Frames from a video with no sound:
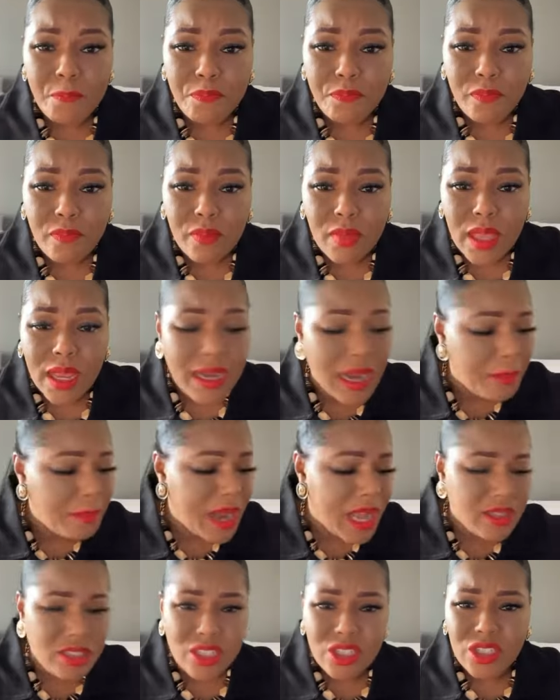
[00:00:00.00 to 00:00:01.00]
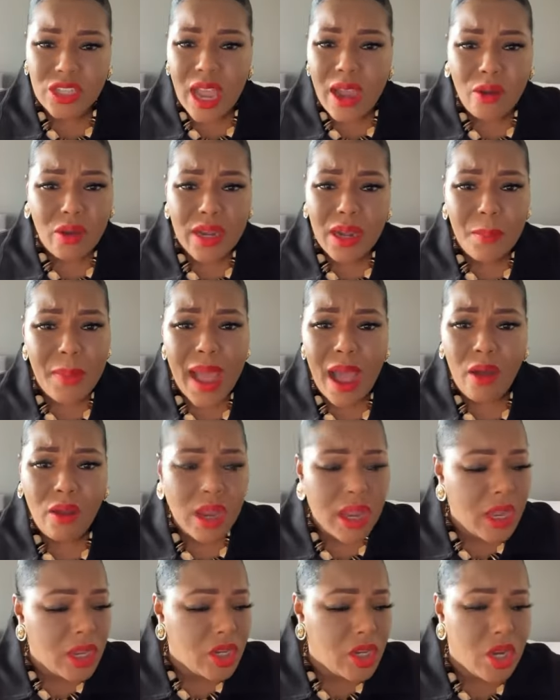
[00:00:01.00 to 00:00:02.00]
And I'm not just talking about,
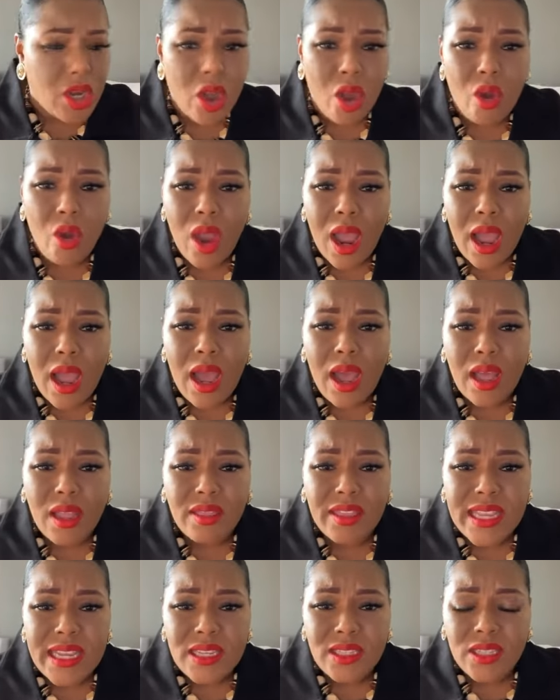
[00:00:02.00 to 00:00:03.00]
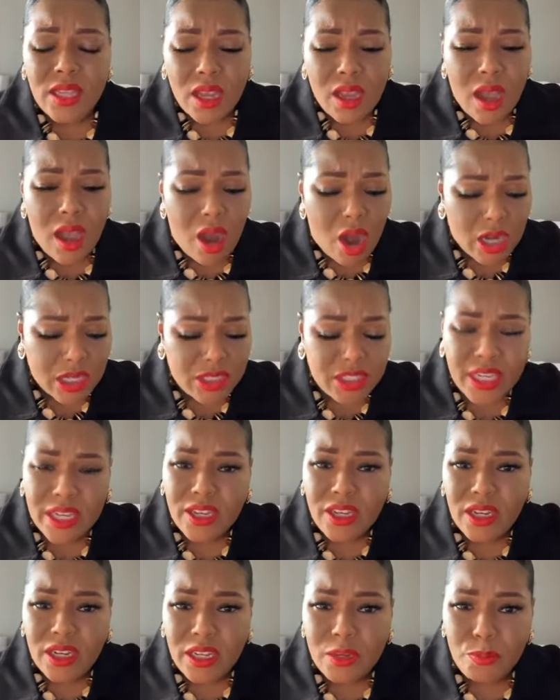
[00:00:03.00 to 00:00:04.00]
you know, these
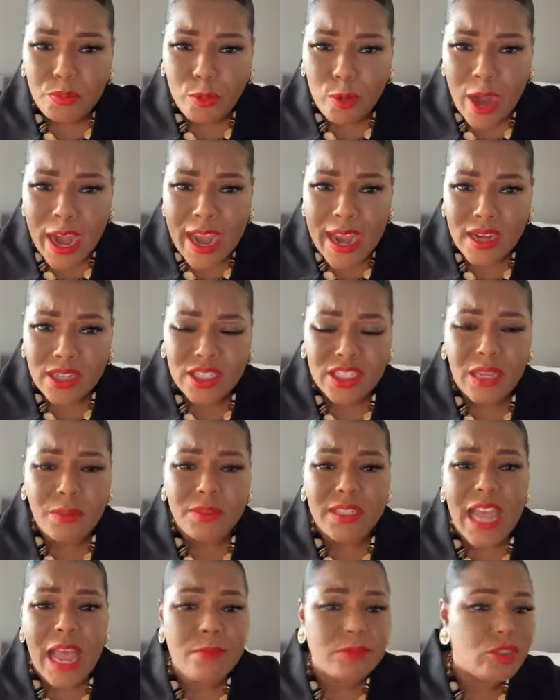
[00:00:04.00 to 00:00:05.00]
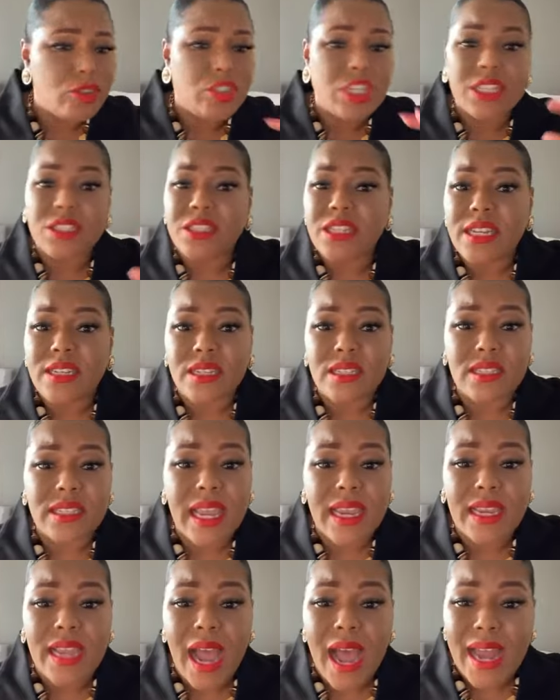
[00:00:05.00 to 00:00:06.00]
articulate prayers. Sometimes you just need to say,
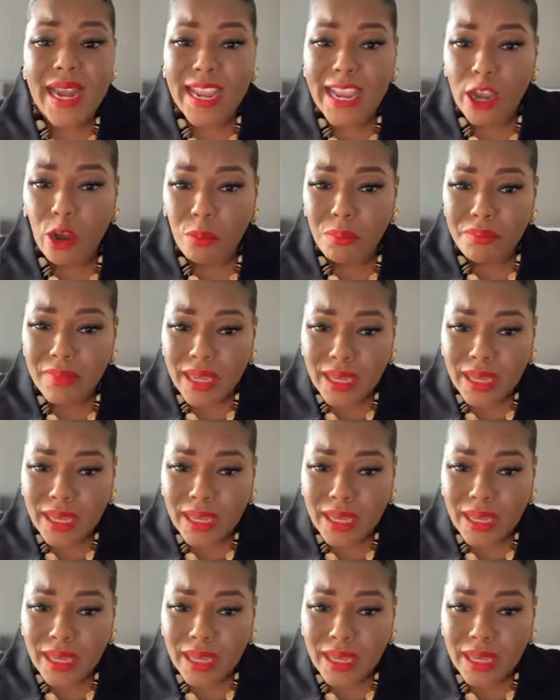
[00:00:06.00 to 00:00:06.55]
God, help me.